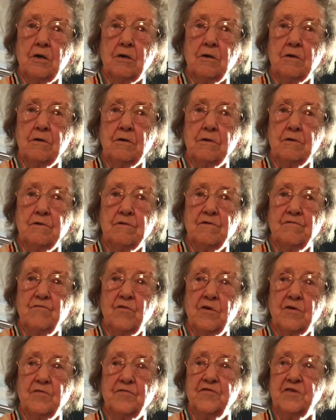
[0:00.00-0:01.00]
det
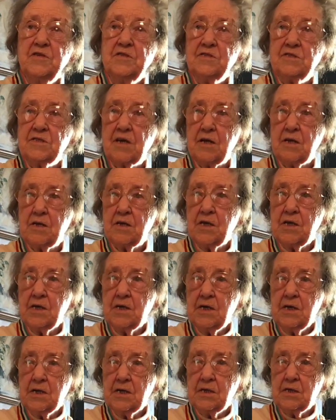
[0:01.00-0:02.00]
var i finska
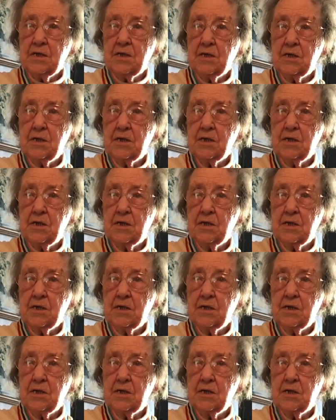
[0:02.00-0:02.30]
kriget